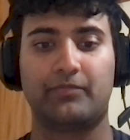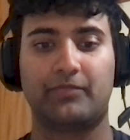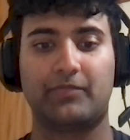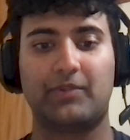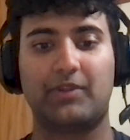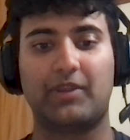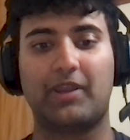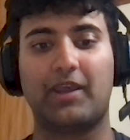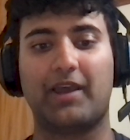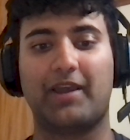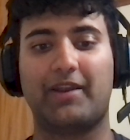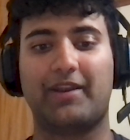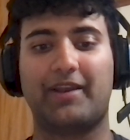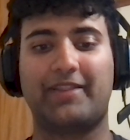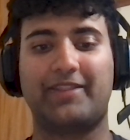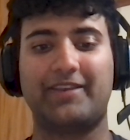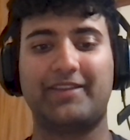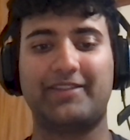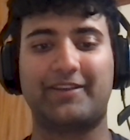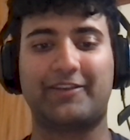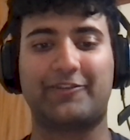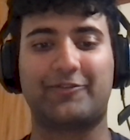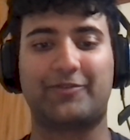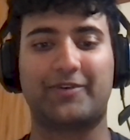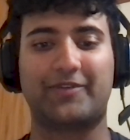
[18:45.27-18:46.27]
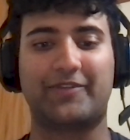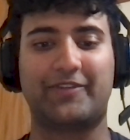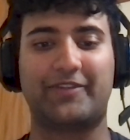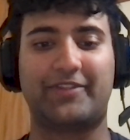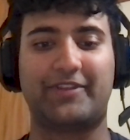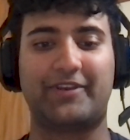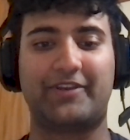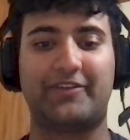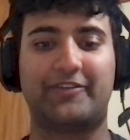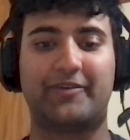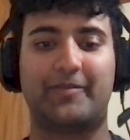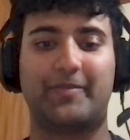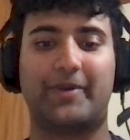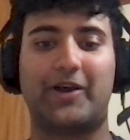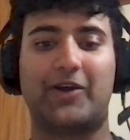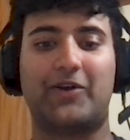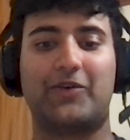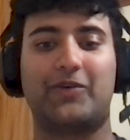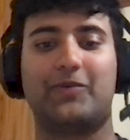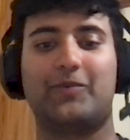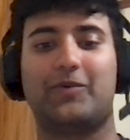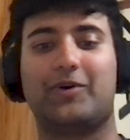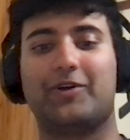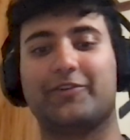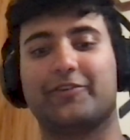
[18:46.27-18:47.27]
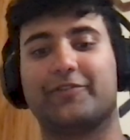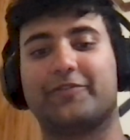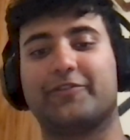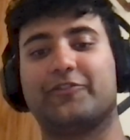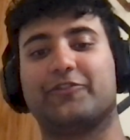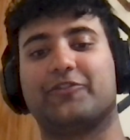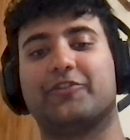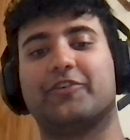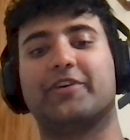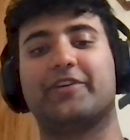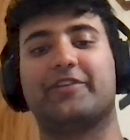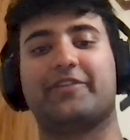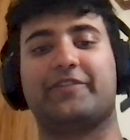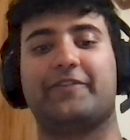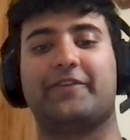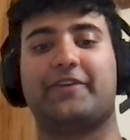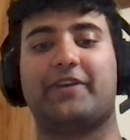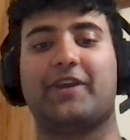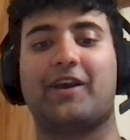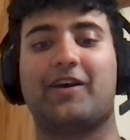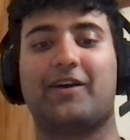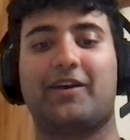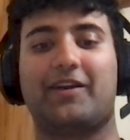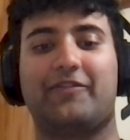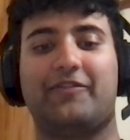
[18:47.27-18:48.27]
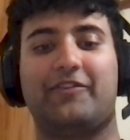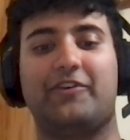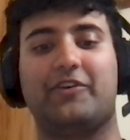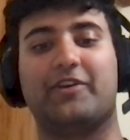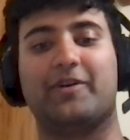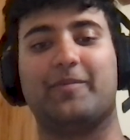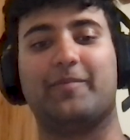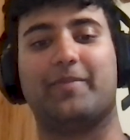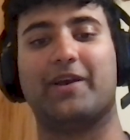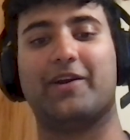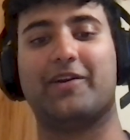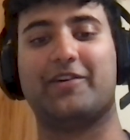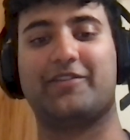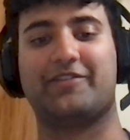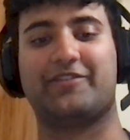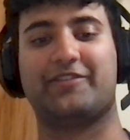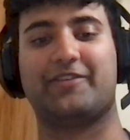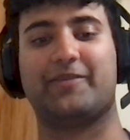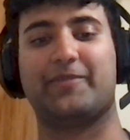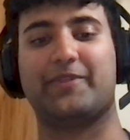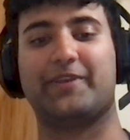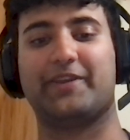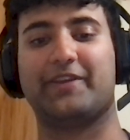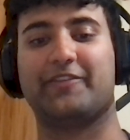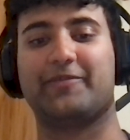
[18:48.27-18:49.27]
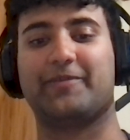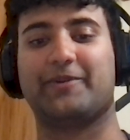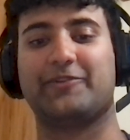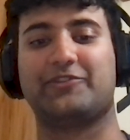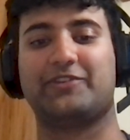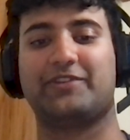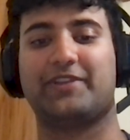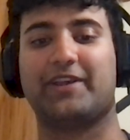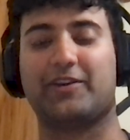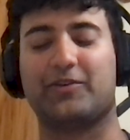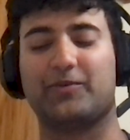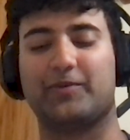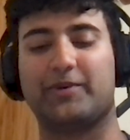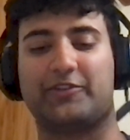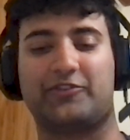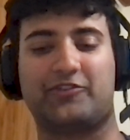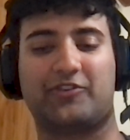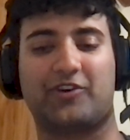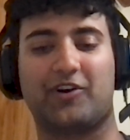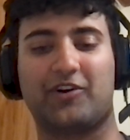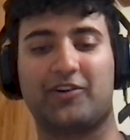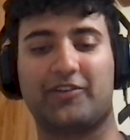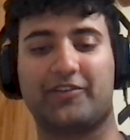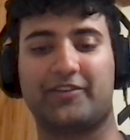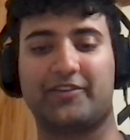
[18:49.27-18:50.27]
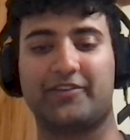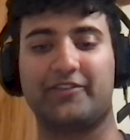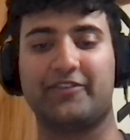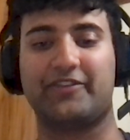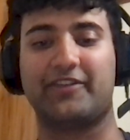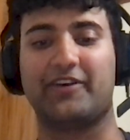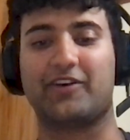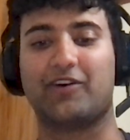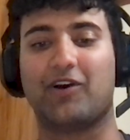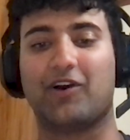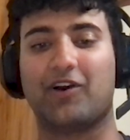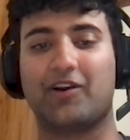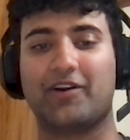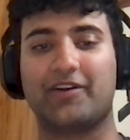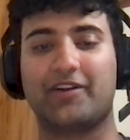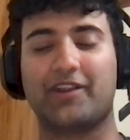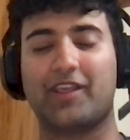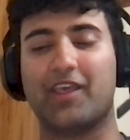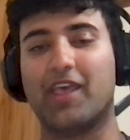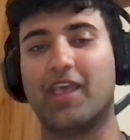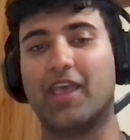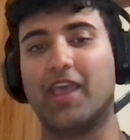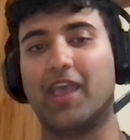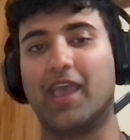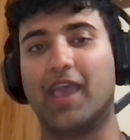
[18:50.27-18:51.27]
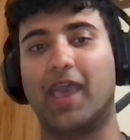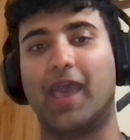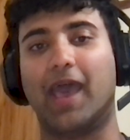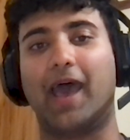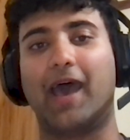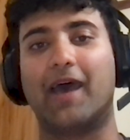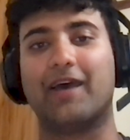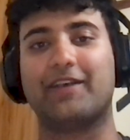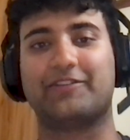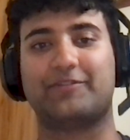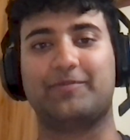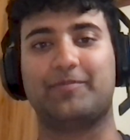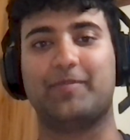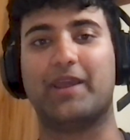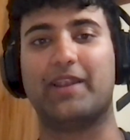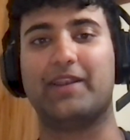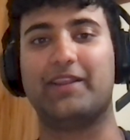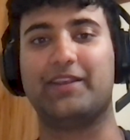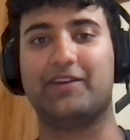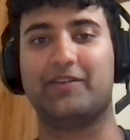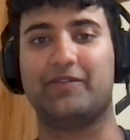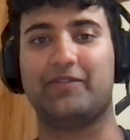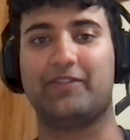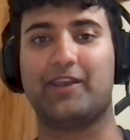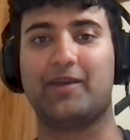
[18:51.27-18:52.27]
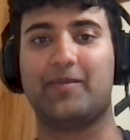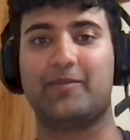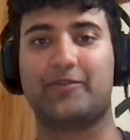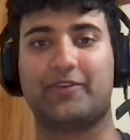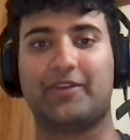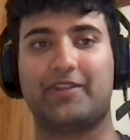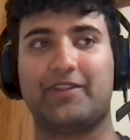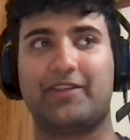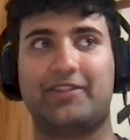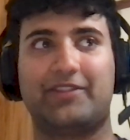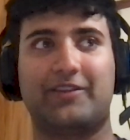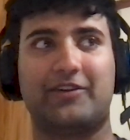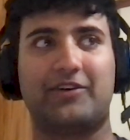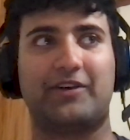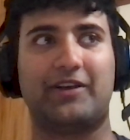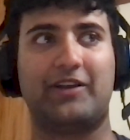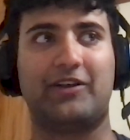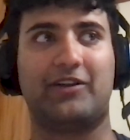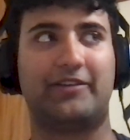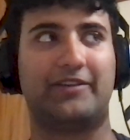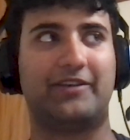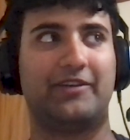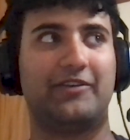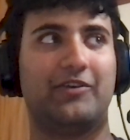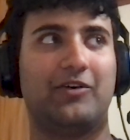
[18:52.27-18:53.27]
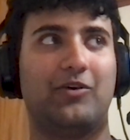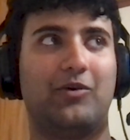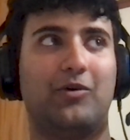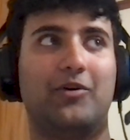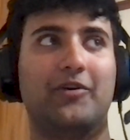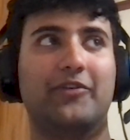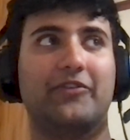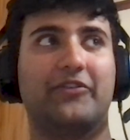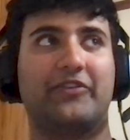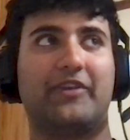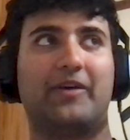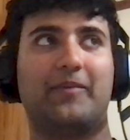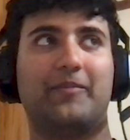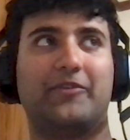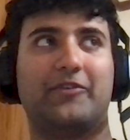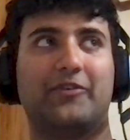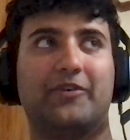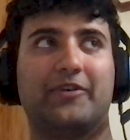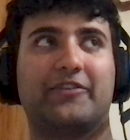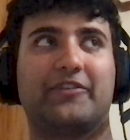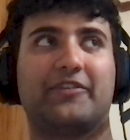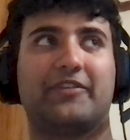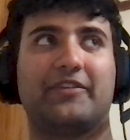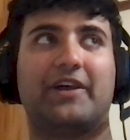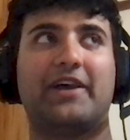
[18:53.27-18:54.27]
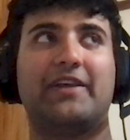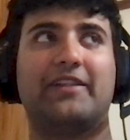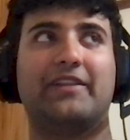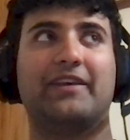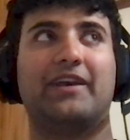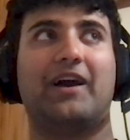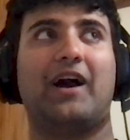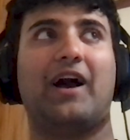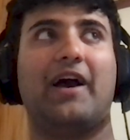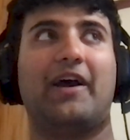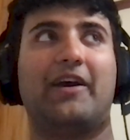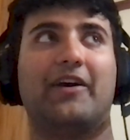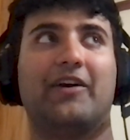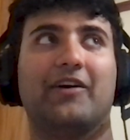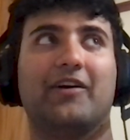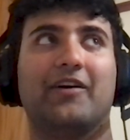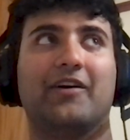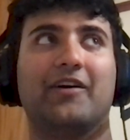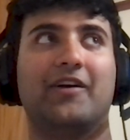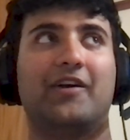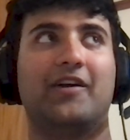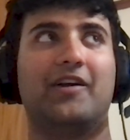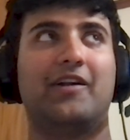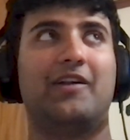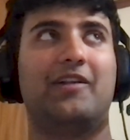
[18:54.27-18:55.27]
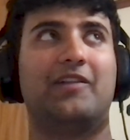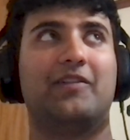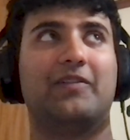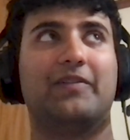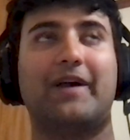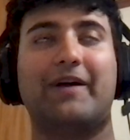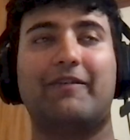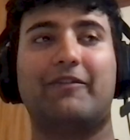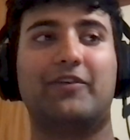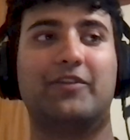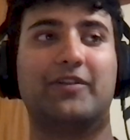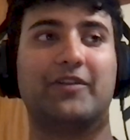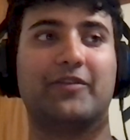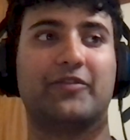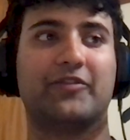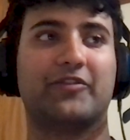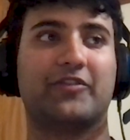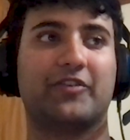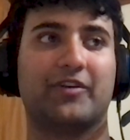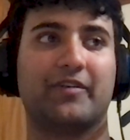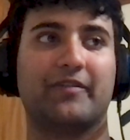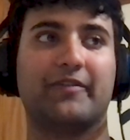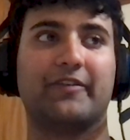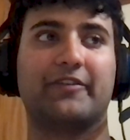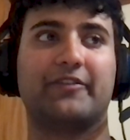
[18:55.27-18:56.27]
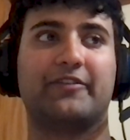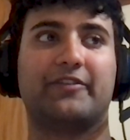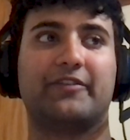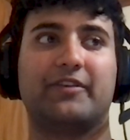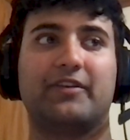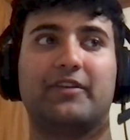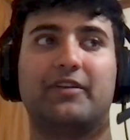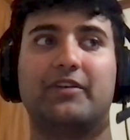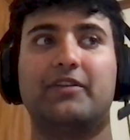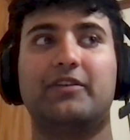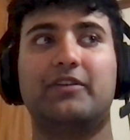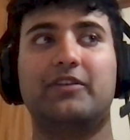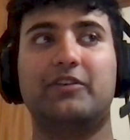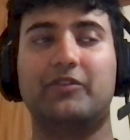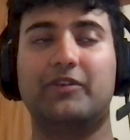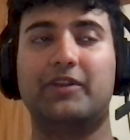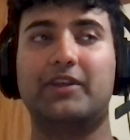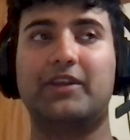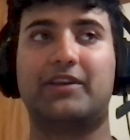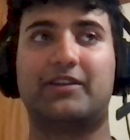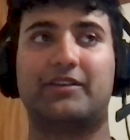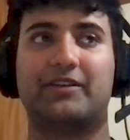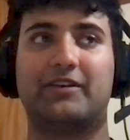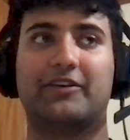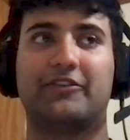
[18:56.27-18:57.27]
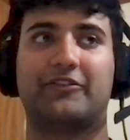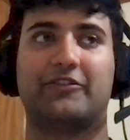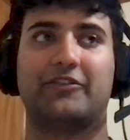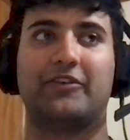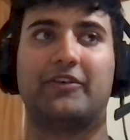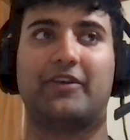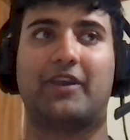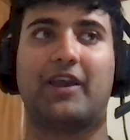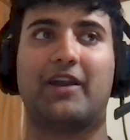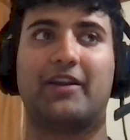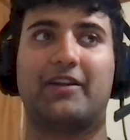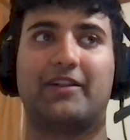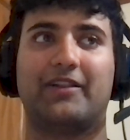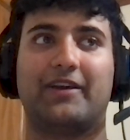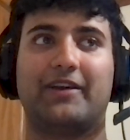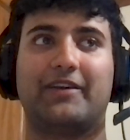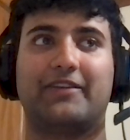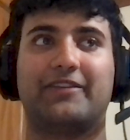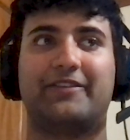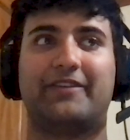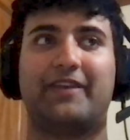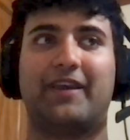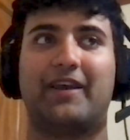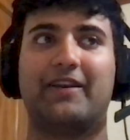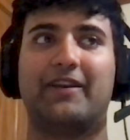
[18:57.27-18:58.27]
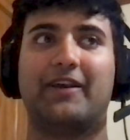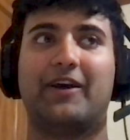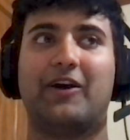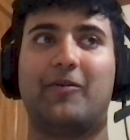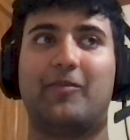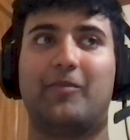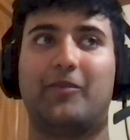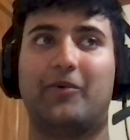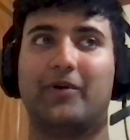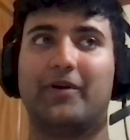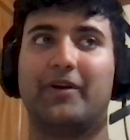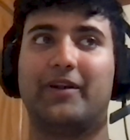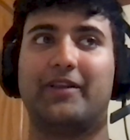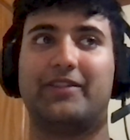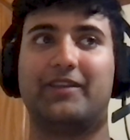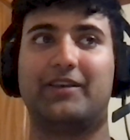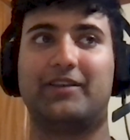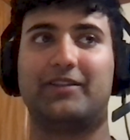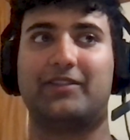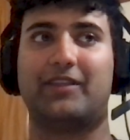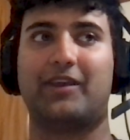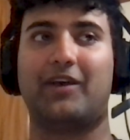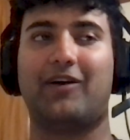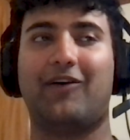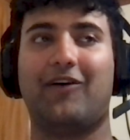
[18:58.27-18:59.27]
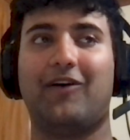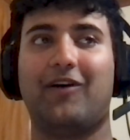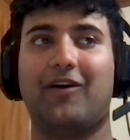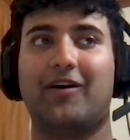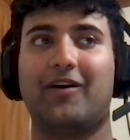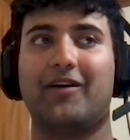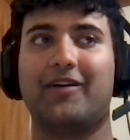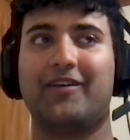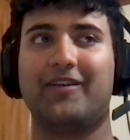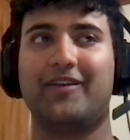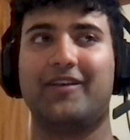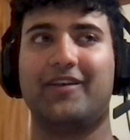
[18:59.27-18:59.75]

Yeah, and I think that's one of the things about Waldorf Astoria is if you compare it to something, especially like Ritz-Carltons, there aren't as many of them. So I think their Hilton holds them to a slightly higher level of service and uniqueness. So you kind of like stand out more, and I think they are